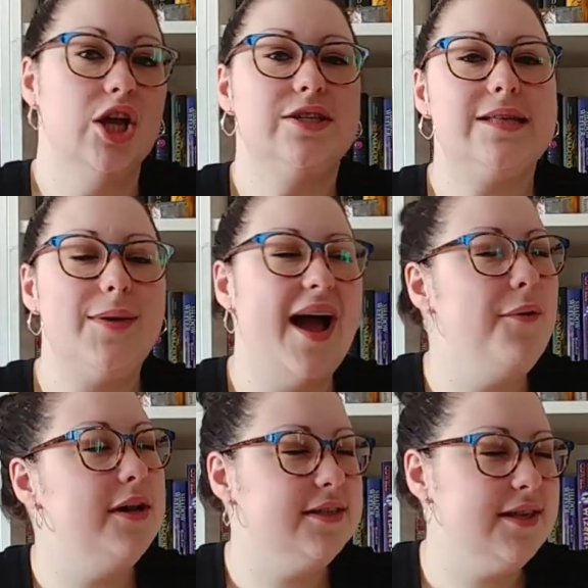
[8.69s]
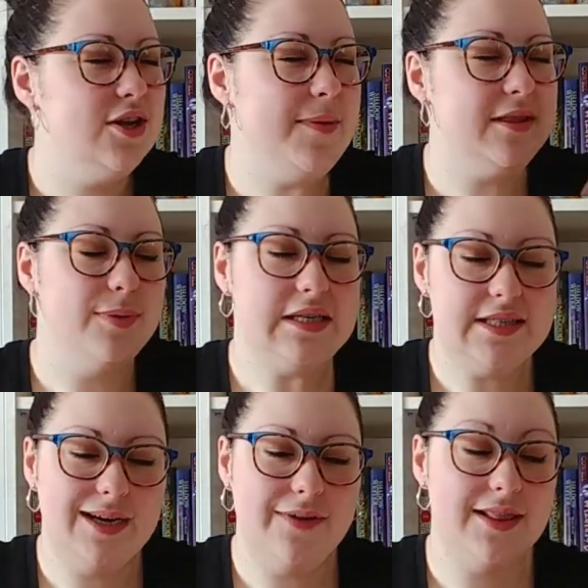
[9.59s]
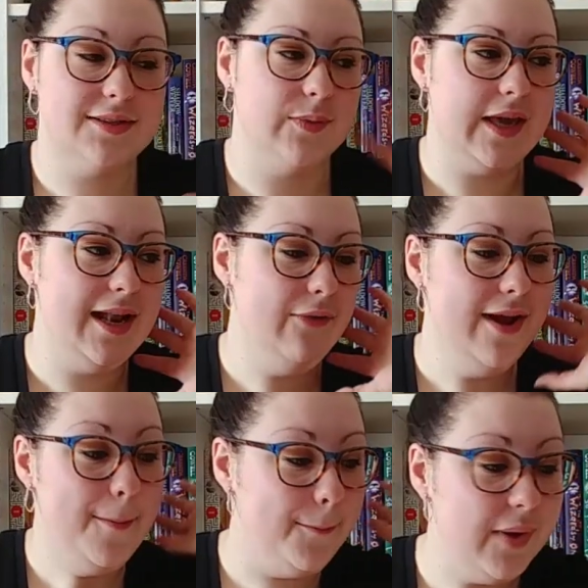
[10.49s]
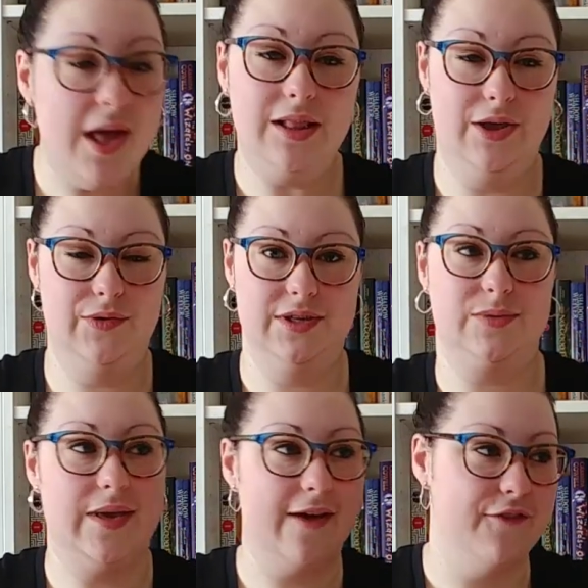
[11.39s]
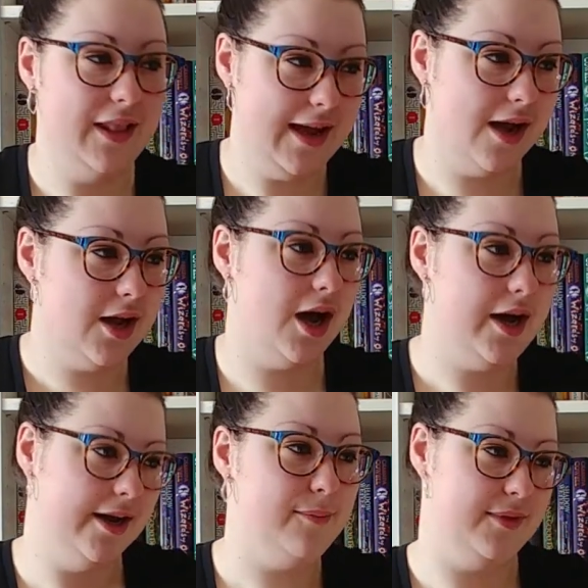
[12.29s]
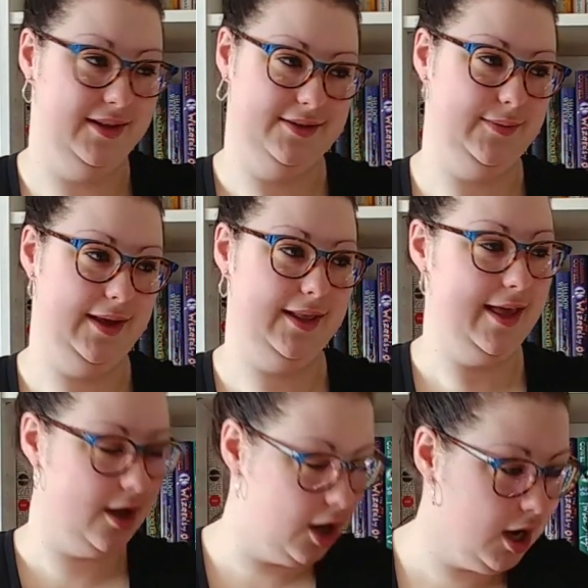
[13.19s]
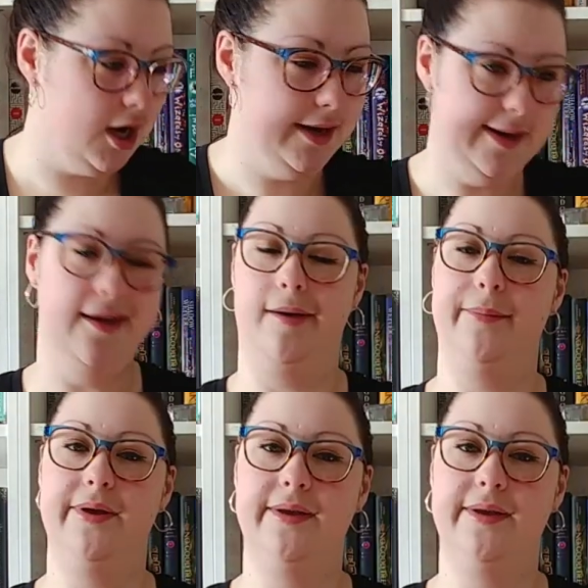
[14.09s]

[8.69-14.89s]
So I wanted to tell you about the books that I read this week, and I read a buttload this week. I feel like I caught up this week, like caught up.